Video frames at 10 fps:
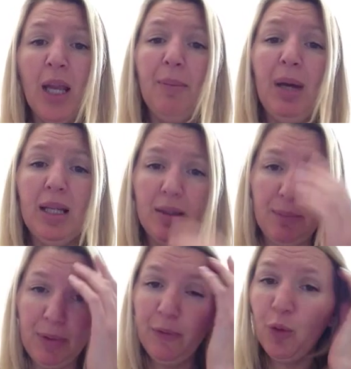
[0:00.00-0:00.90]
But
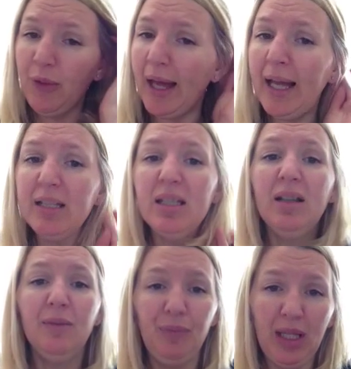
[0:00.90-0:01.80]
before that,
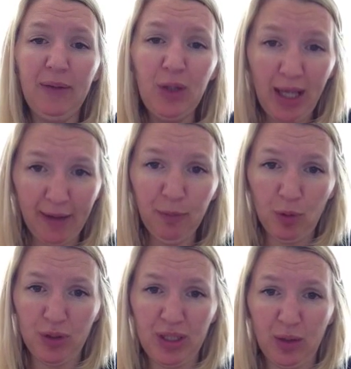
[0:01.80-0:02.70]
if you have
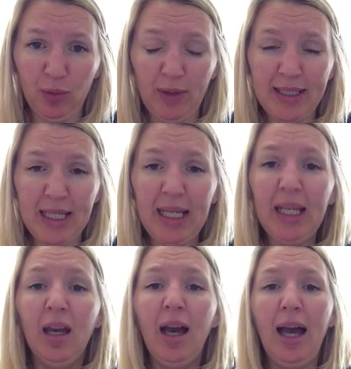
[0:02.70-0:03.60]
watched it
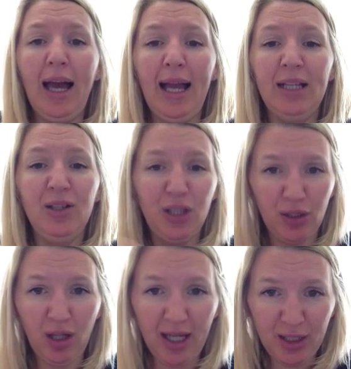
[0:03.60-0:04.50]
already and
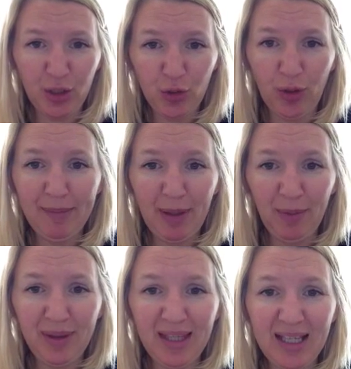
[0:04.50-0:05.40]
you'd like to join me
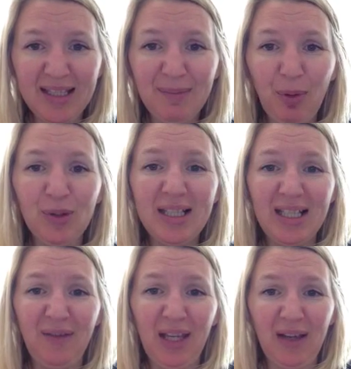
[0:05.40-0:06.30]
with this
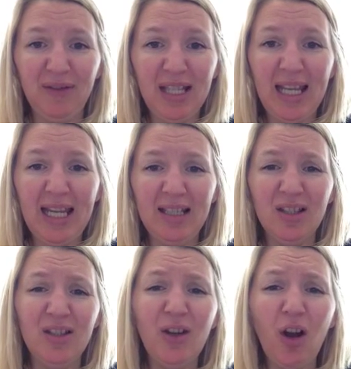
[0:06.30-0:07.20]
positive EFT
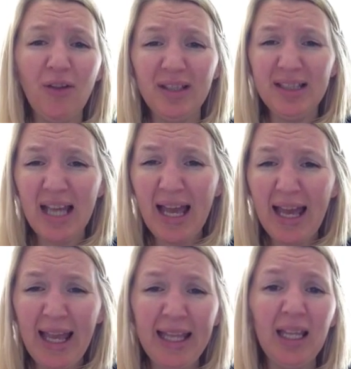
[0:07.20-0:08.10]
to start the
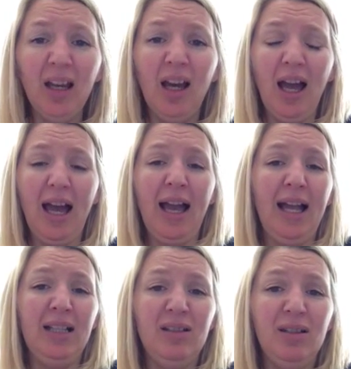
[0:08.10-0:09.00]
day
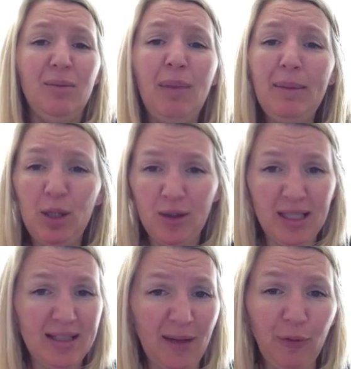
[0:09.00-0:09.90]
and maybe use
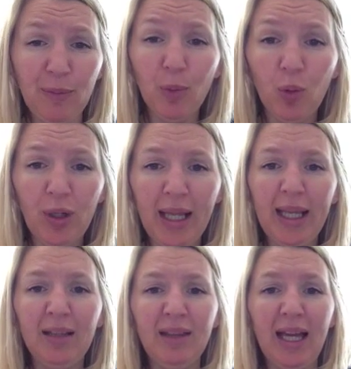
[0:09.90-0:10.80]
this every
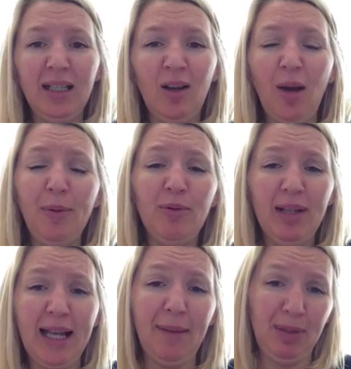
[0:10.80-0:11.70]
morning, then I'd be
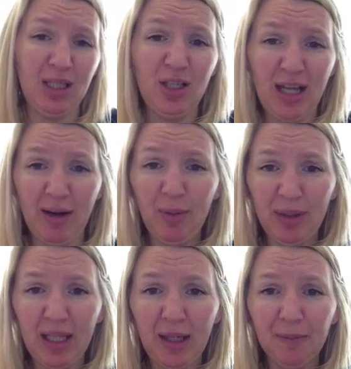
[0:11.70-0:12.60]
really happy to share it
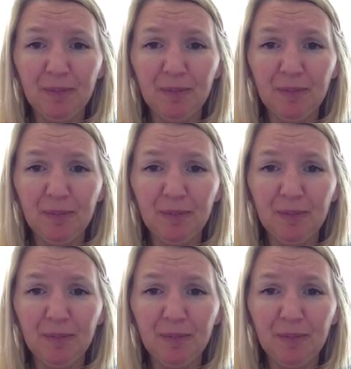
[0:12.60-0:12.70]
with you.